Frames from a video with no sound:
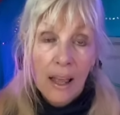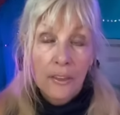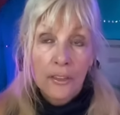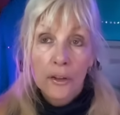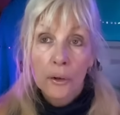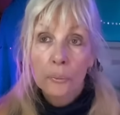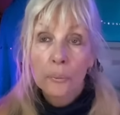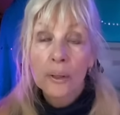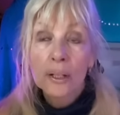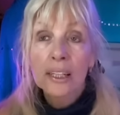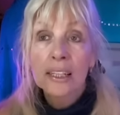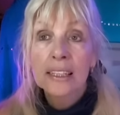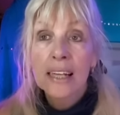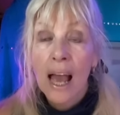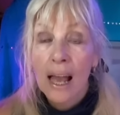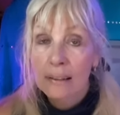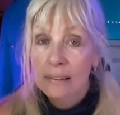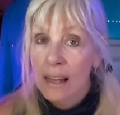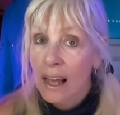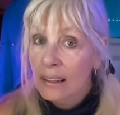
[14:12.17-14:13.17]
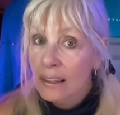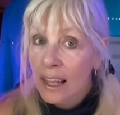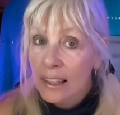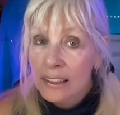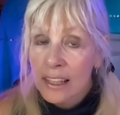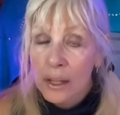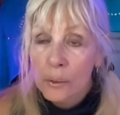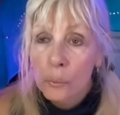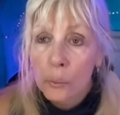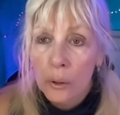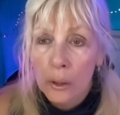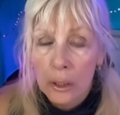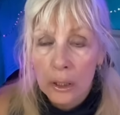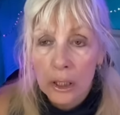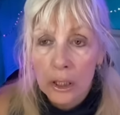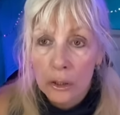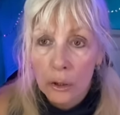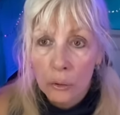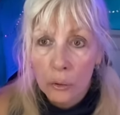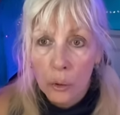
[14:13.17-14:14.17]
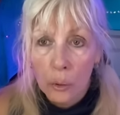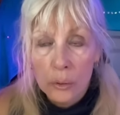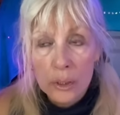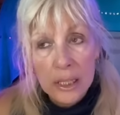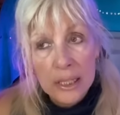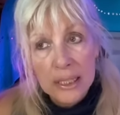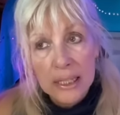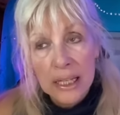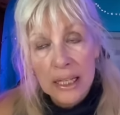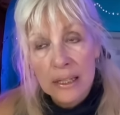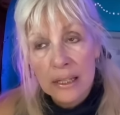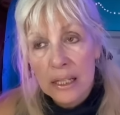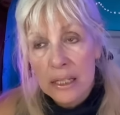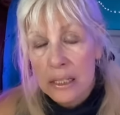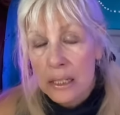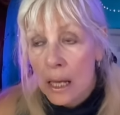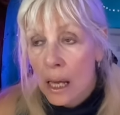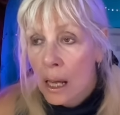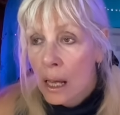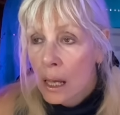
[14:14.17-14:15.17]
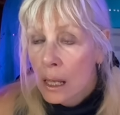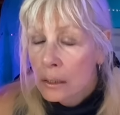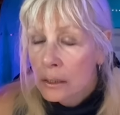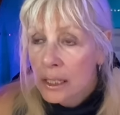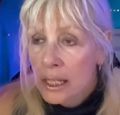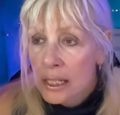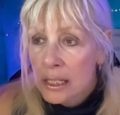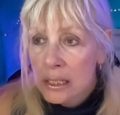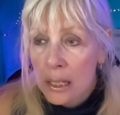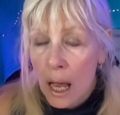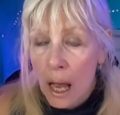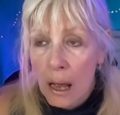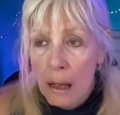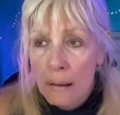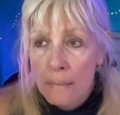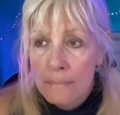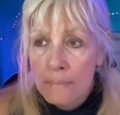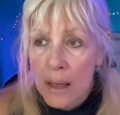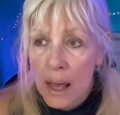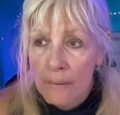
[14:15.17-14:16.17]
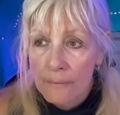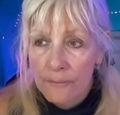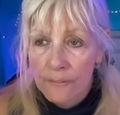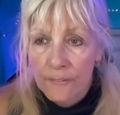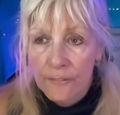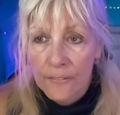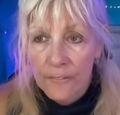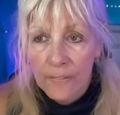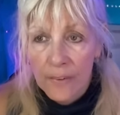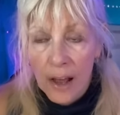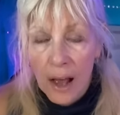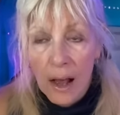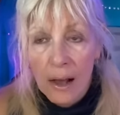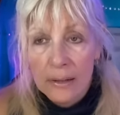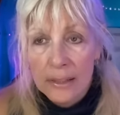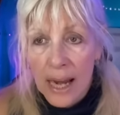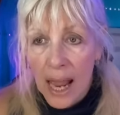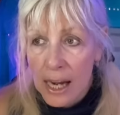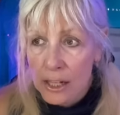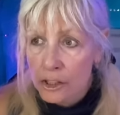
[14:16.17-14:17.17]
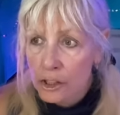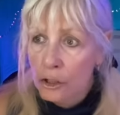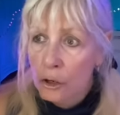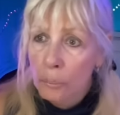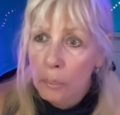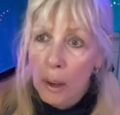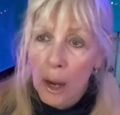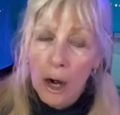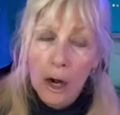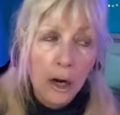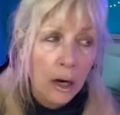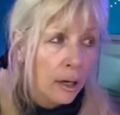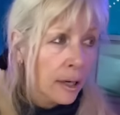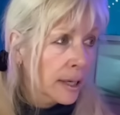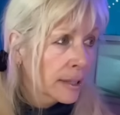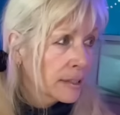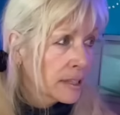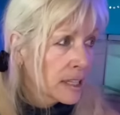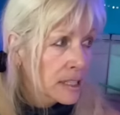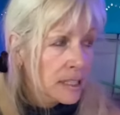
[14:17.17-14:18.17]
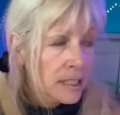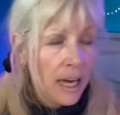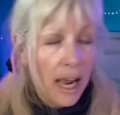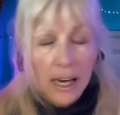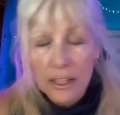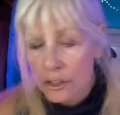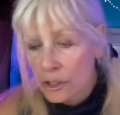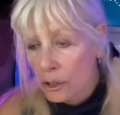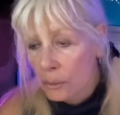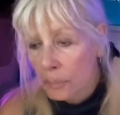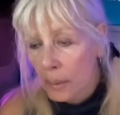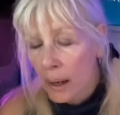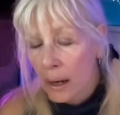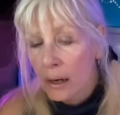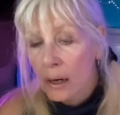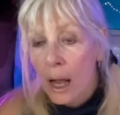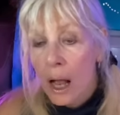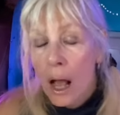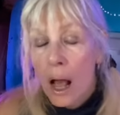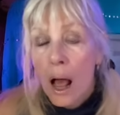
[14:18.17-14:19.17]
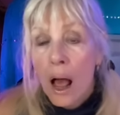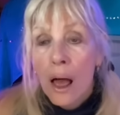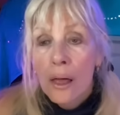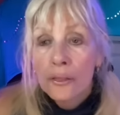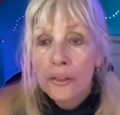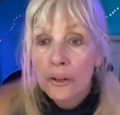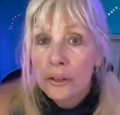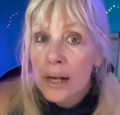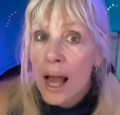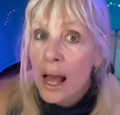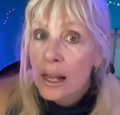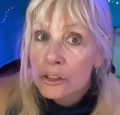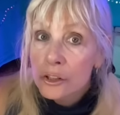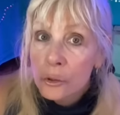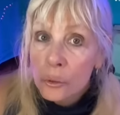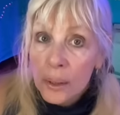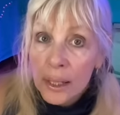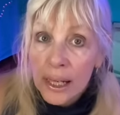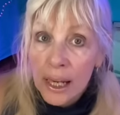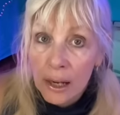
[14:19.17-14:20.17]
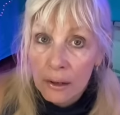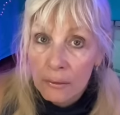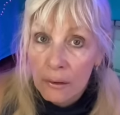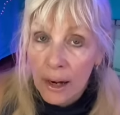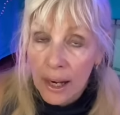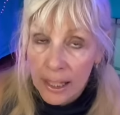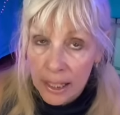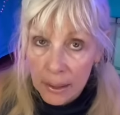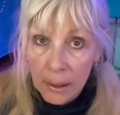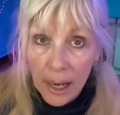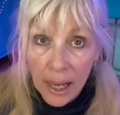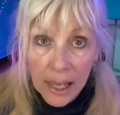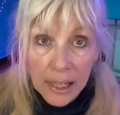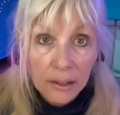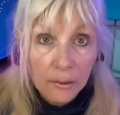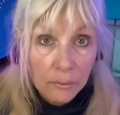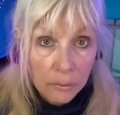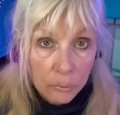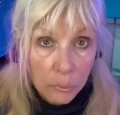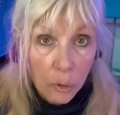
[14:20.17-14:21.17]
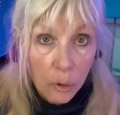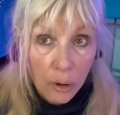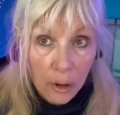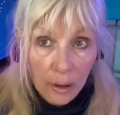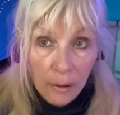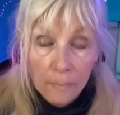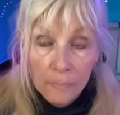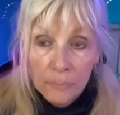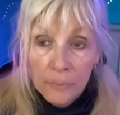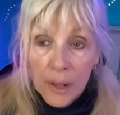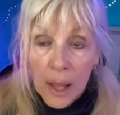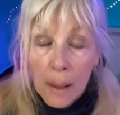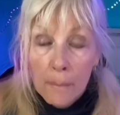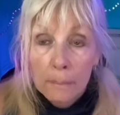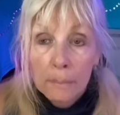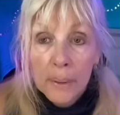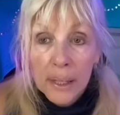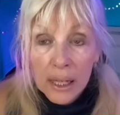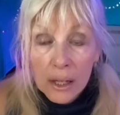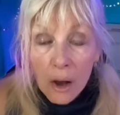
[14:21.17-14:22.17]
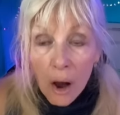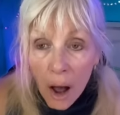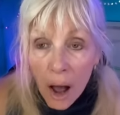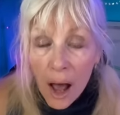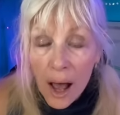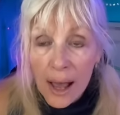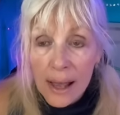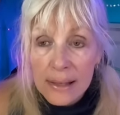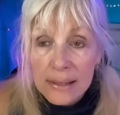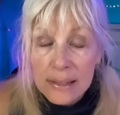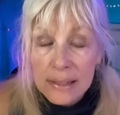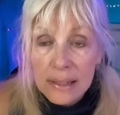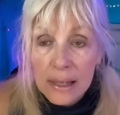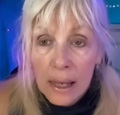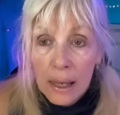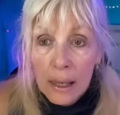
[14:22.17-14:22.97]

They're really not, not like they were, you know, going to see this, this, um, uh, national park and this national park. They're not doing it any, anymore because